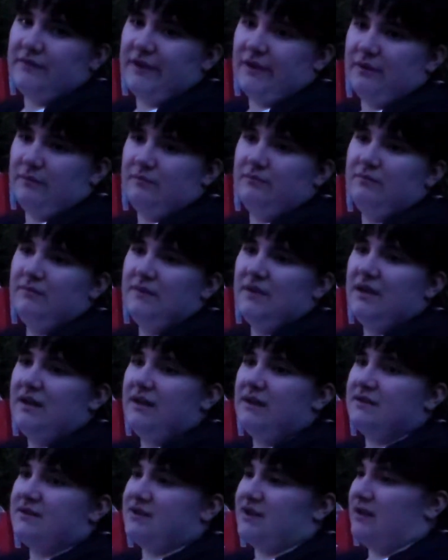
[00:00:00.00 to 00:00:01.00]
Yep.
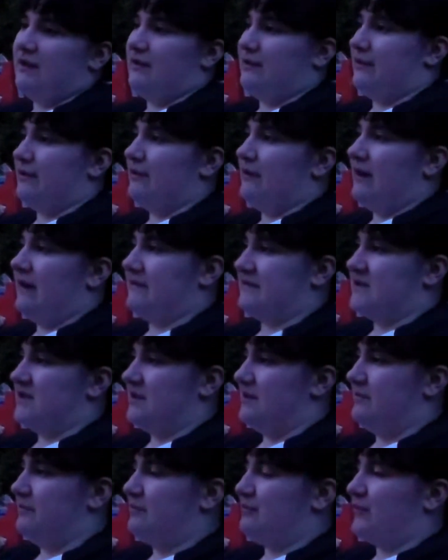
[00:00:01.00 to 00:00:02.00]
So you have
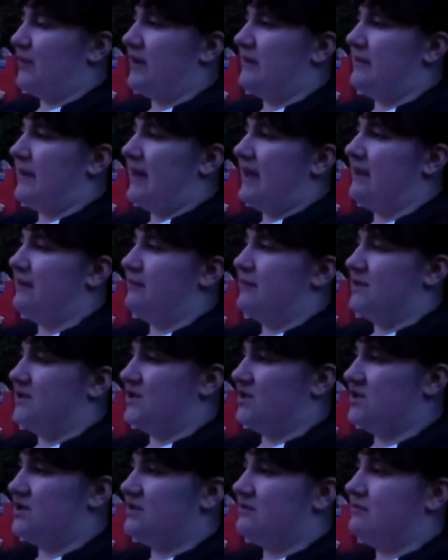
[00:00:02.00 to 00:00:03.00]
to prepay,
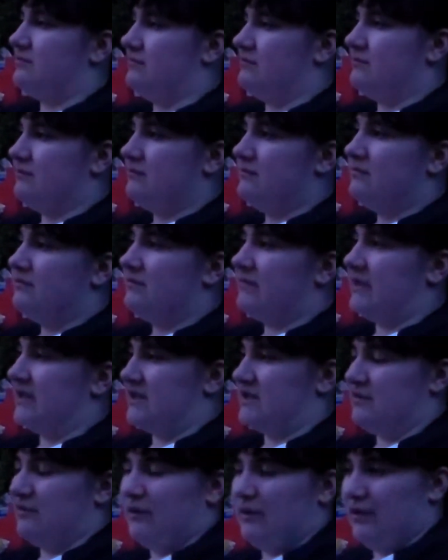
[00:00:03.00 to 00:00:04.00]
which
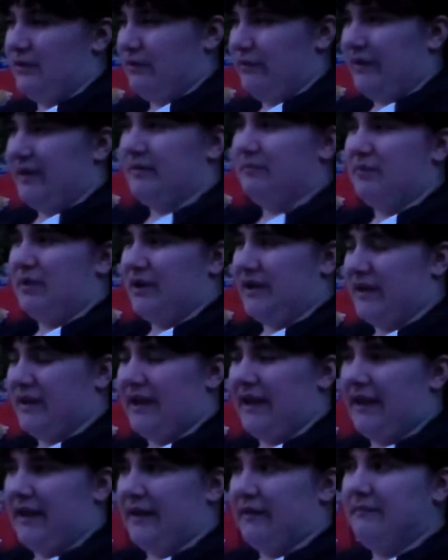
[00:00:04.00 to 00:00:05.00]
gets a little annoying, but
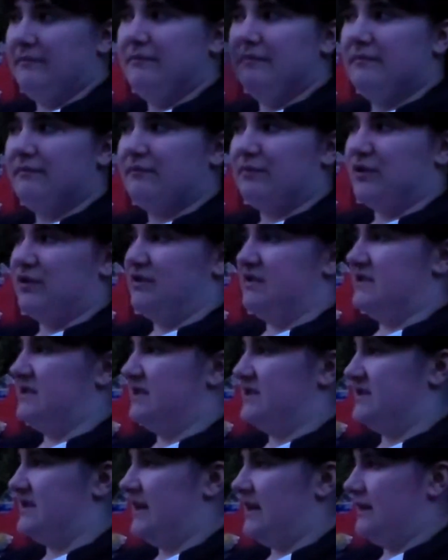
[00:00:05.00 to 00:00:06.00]
hey,
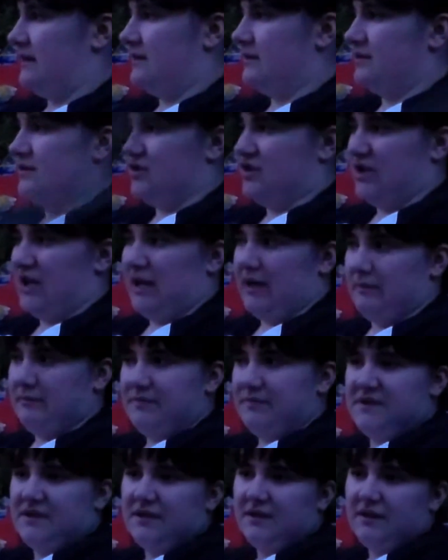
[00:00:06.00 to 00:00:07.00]
produces
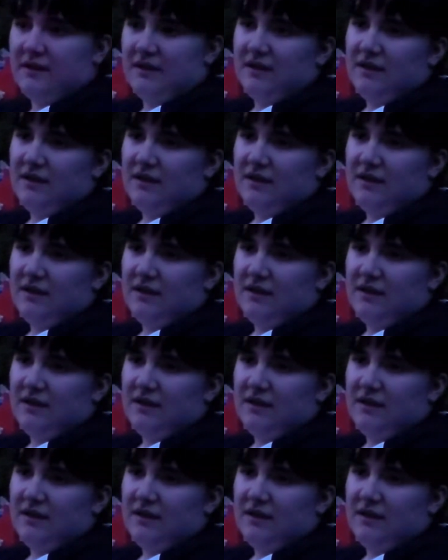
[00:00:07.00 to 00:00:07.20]
jobs.